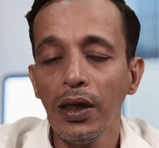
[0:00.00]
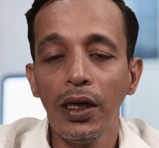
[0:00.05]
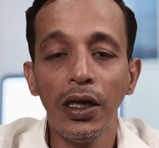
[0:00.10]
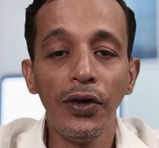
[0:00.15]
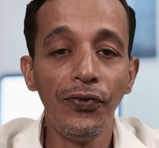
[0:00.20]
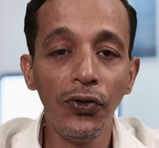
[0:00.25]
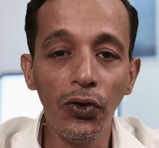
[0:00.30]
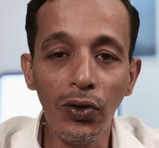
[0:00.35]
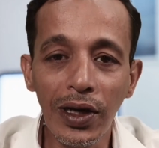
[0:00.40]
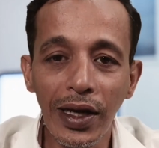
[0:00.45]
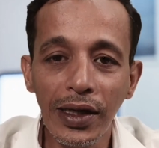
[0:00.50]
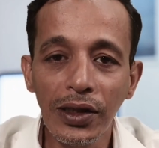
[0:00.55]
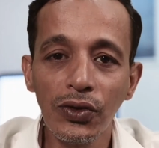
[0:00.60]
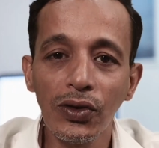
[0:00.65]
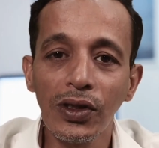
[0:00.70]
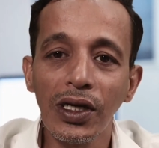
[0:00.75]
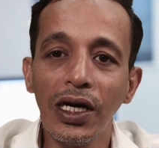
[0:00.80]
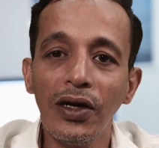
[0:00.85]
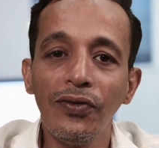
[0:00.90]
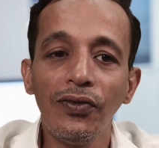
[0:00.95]
If you'd like
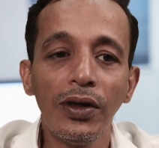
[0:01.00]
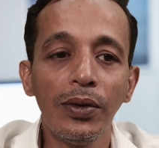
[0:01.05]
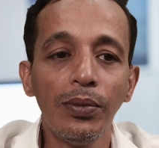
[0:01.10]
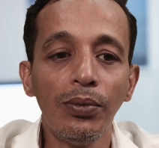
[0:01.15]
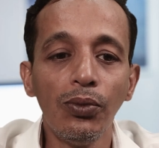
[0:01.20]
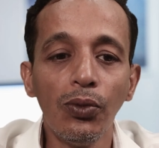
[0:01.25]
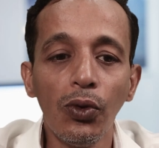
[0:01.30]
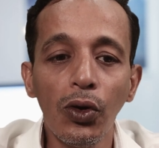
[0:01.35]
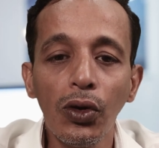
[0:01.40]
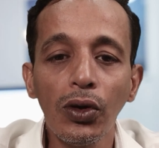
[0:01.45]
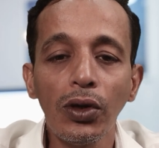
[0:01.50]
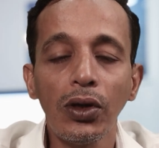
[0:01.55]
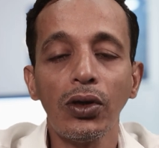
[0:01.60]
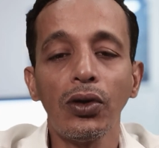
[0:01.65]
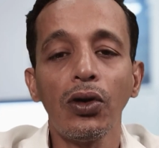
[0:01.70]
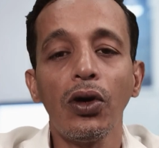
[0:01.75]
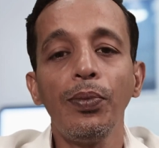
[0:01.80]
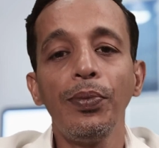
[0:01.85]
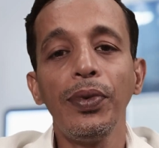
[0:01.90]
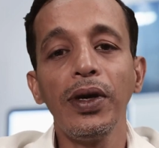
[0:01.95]
to cover more
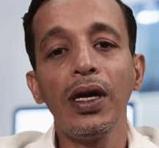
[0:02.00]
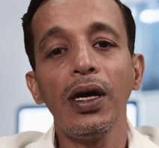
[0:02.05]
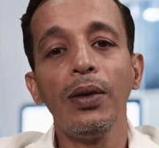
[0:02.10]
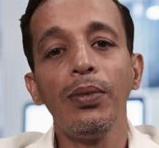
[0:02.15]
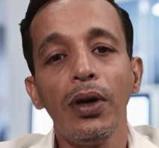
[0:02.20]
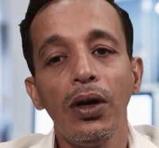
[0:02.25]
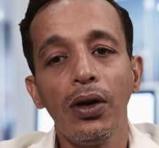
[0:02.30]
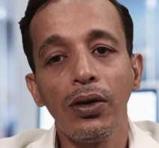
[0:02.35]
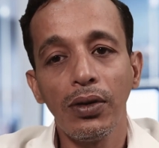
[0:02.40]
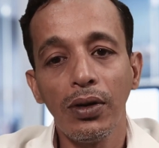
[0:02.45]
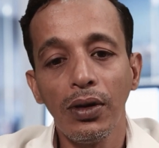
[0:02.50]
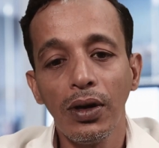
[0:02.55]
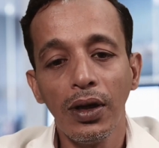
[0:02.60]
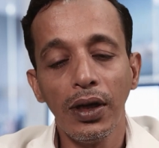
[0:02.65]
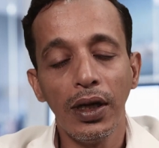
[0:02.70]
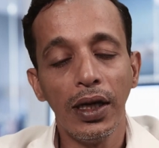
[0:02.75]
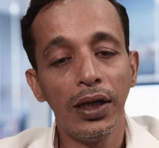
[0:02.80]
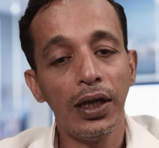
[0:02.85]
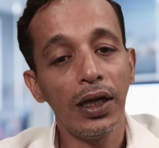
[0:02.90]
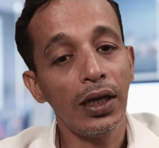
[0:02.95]
topic about
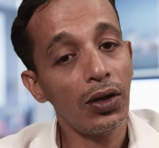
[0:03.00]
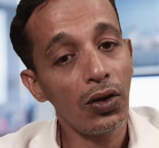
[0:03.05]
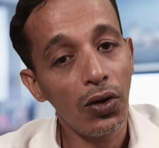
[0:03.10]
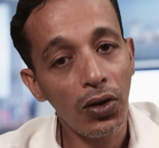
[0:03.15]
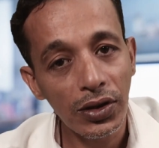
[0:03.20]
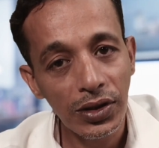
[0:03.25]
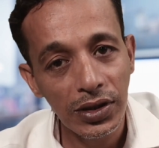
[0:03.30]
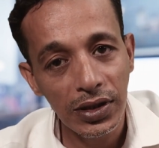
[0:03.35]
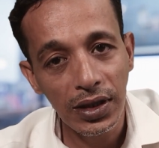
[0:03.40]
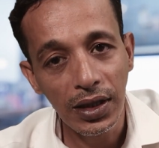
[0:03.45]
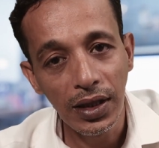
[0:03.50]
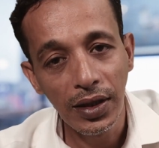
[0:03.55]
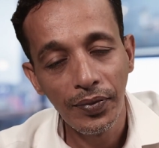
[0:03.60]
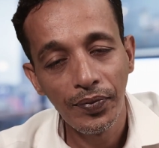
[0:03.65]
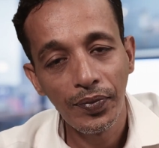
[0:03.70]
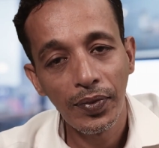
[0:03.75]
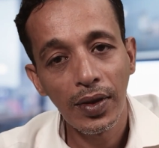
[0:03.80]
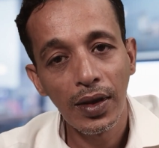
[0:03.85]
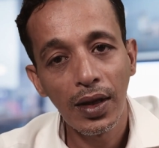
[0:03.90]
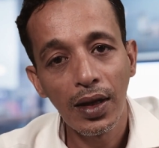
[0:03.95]
a technology,
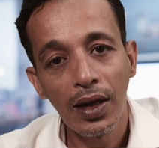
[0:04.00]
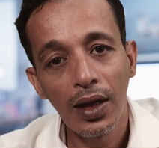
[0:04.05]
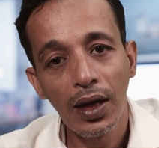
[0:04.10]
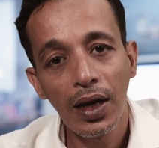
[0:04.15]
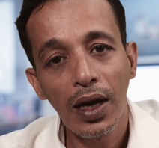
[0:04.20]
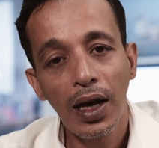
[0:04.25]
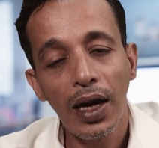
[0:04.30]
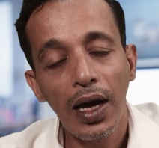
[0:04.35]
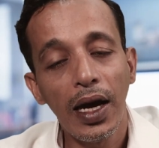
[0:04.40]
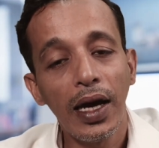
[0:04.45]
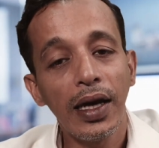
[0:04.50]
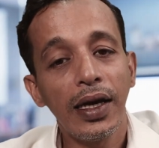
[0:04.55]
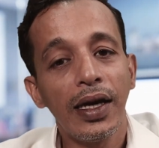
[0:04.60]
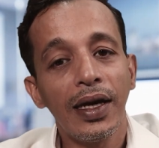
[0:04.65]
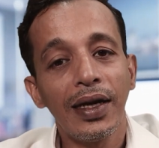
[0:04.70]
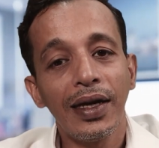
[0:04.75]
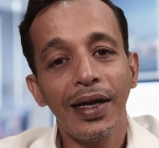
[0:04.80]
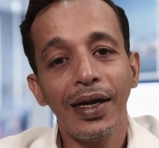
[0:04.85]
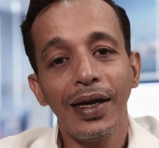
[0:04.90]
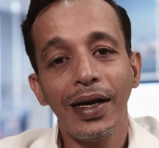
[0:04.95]
I
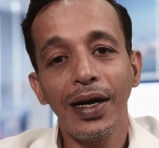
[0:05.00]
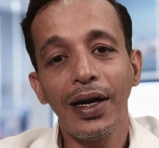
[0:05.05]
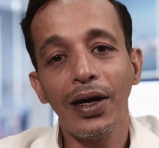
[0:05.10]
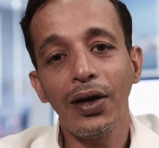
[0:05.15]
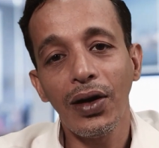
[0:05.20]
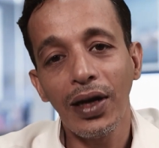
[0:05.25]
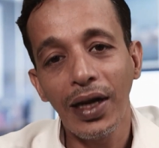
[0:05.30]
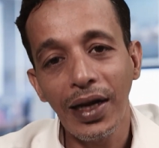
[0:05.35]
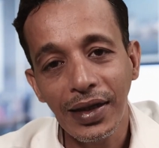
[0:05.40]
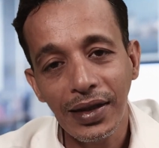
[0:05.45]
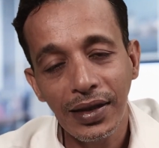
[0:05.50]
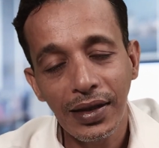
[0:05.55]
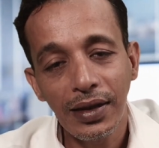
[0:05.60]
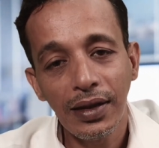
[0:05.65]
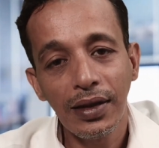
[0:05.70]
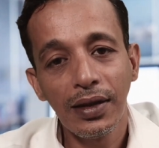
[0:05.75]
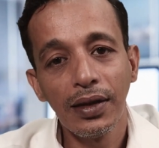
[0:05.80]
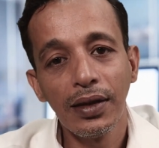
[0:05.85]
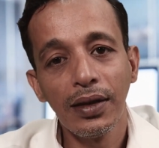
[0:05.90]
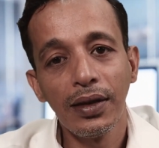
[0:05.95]
can collect
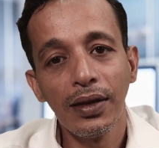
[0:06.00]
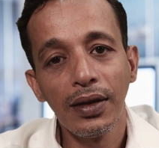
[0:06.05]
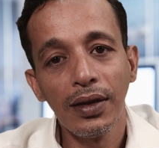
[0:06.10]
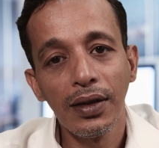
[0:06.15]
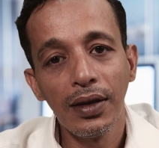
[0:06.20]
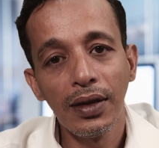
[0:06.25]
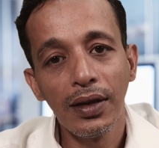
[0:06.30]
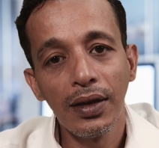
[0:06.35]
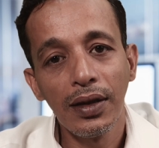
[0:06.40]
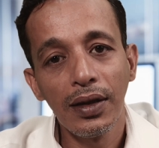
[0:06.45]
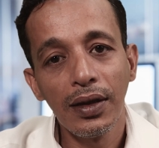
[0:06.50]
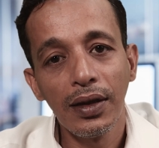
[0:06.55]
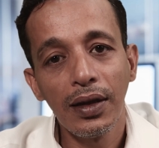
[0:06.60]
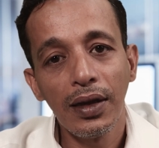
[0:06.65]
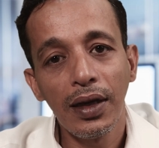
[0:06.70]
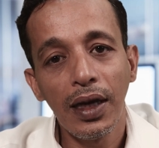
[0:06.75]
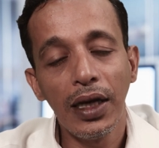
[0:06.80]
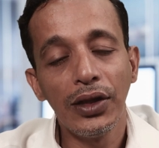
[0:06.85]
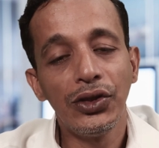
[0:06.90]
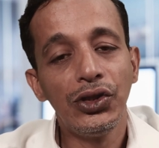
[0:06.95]

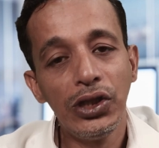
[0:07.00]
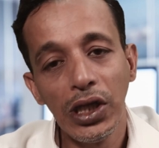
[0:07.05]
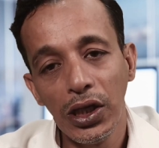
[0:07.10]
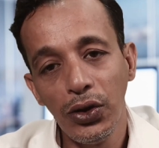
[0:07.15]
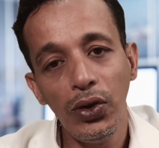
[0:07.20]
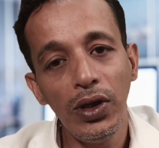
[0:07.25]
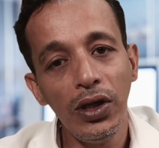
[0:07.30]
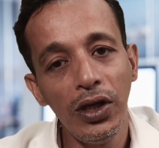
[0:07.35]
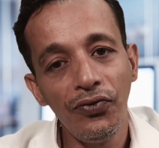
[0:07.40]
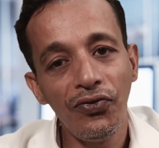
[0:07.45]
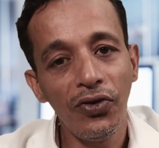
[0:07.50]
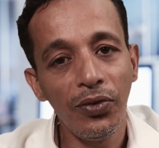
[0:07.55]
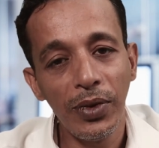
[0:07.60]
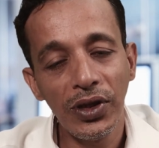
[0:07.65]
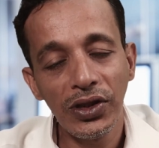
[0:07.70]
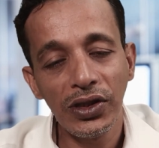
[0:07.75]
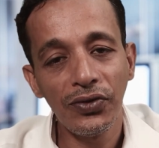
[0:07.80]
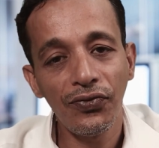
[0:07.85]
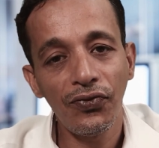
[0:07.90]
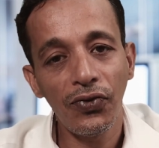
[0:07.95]
a genuine
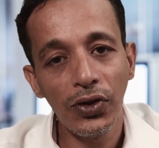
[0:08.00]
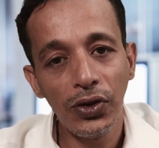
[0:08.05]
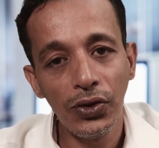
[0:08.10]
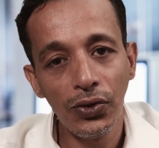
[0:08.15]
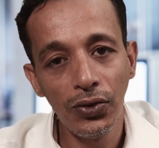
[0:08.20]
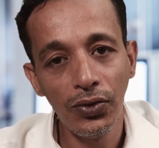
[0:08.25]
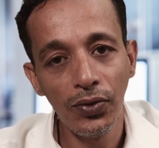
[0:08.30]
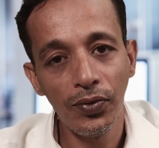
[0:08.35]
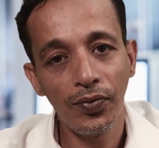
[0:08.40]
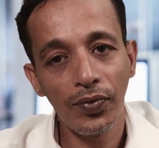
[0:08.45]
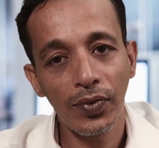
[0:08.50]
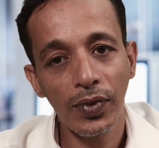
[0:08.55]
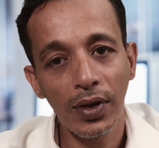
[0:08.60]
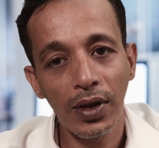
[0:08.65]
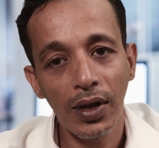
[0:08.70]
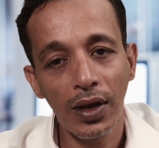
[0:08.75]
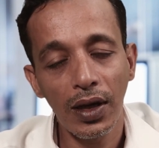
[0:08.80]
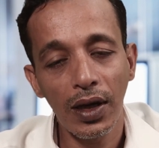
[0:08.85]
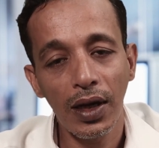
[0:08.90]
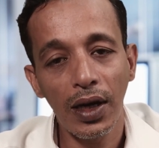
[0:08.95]
information for you
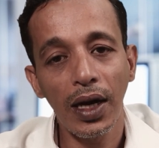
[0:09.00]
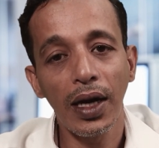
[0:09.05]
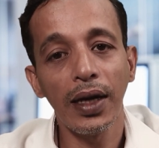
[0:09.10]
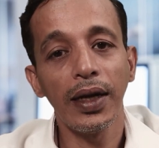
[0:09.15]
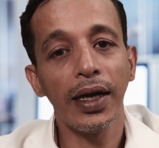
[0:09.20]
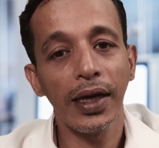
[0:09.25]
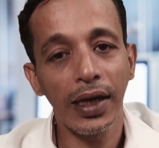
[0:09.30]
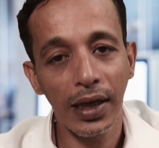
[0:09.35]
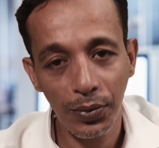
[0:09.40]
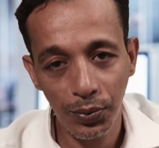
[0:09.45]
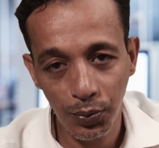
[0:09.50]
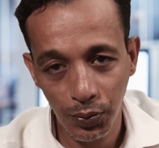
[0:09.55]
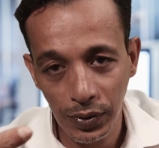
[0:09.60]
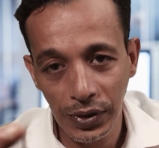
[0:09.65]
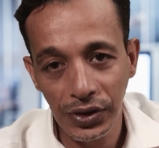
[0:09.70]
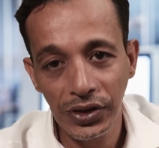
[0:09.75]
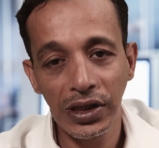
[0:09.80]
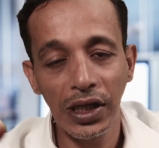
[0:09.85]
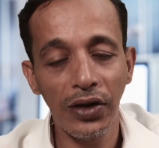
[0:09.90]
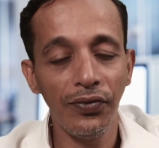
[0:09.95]
and I can
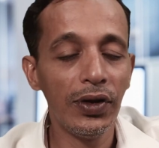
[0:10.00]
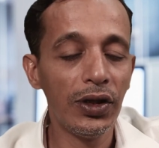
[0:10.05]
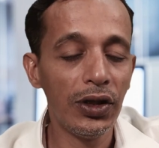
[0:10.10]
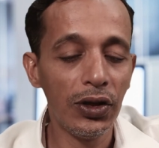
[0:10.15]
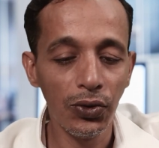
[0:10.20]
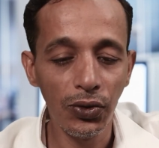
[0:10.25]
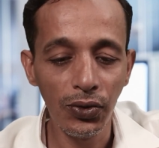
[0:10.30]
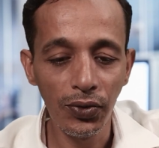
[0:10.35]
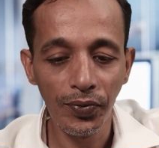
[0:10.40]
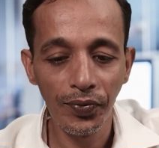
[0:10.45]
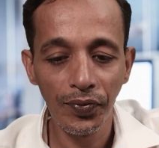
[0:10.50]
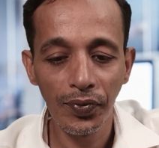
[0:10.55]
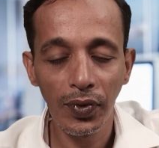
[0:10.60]
share with you.